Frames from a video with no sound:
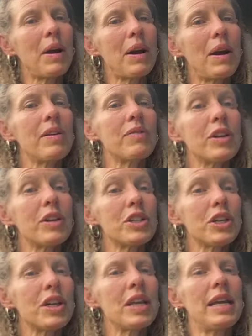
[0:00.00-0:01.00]
part of your
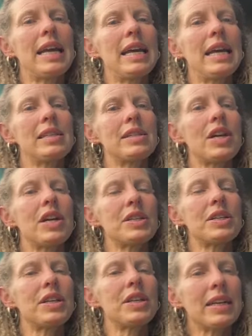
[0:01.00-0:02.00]
journey and start
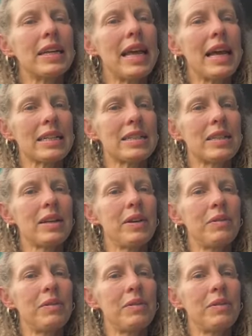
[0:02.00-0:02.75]
to connect